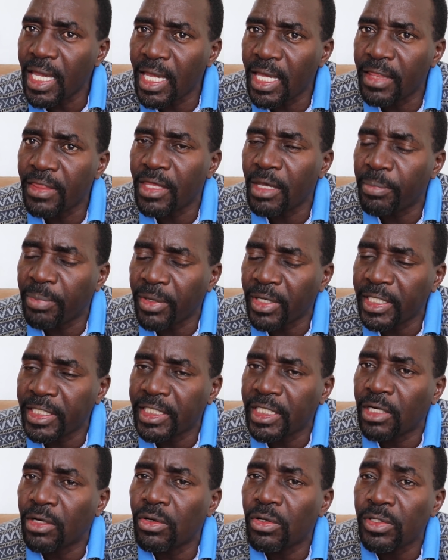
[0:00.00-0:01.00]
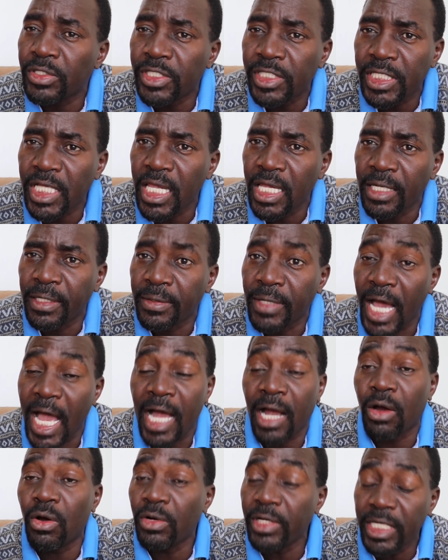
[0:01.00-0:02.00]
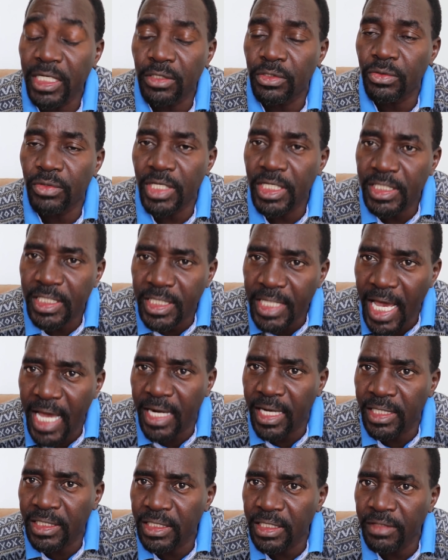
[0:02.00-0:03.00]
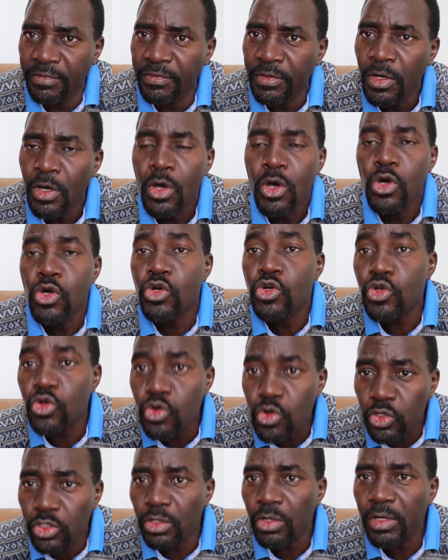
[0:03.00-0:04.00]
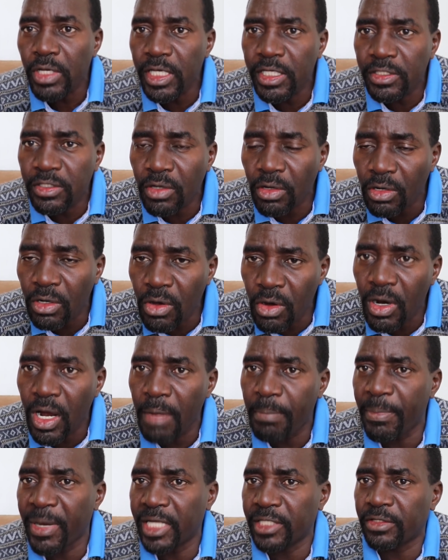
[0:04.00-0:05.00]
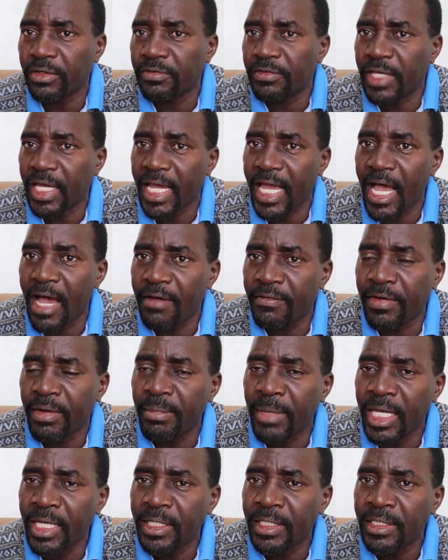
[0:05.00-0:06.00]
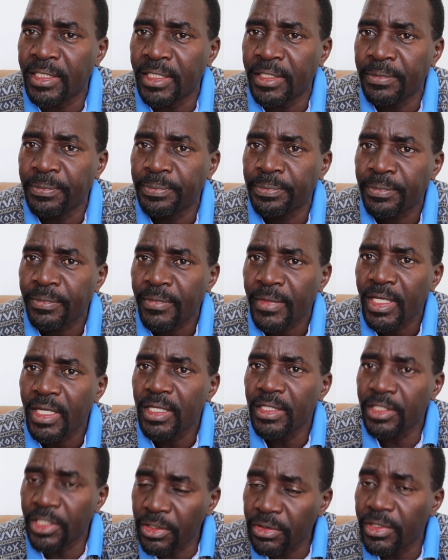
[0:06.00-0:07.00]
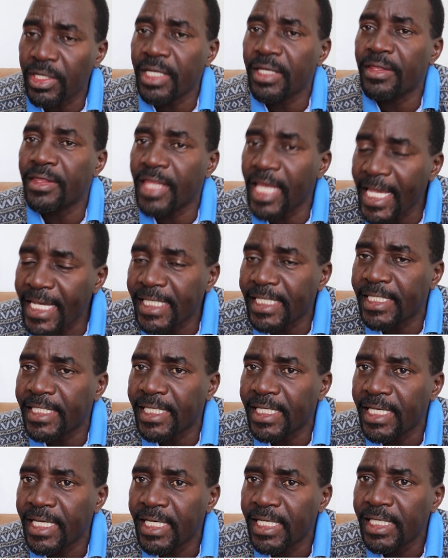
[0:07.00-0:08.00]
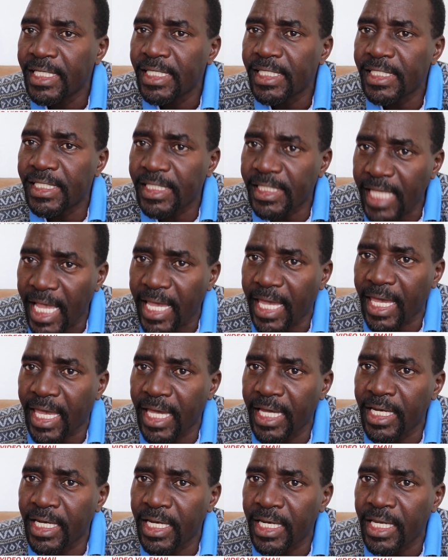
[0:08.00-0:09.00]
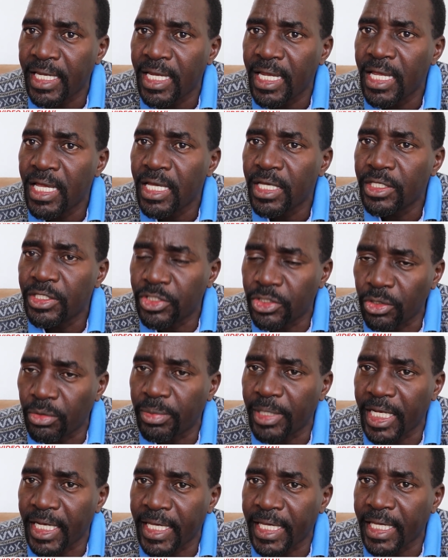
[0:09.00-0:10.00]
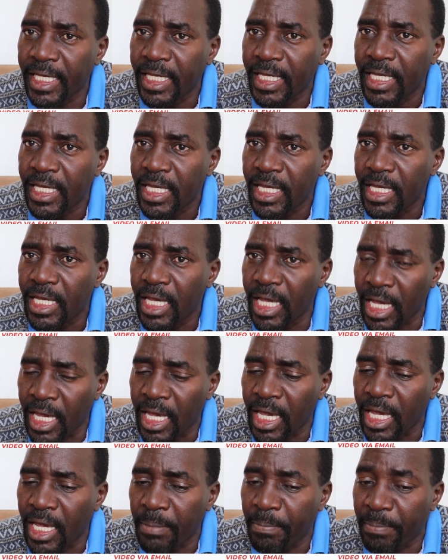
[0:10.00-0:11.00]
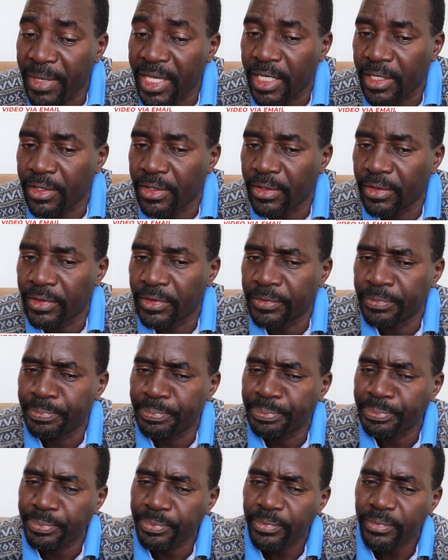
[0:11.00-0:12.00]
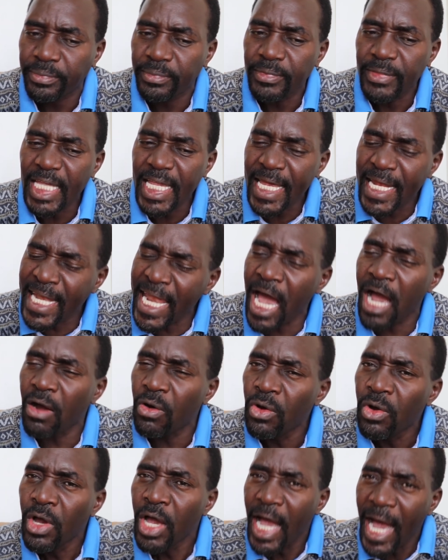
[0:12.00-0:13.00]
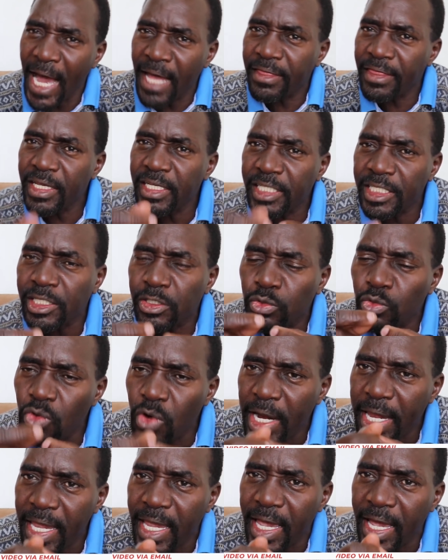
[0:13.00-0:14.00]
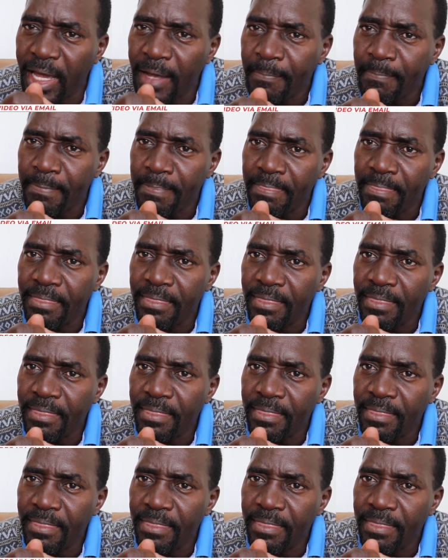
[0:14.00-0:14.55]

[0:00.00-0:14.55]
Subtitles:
in the political scene. According to this narrative, Ruto is no longer part of the government during this second Jubilee period. Now, and this is where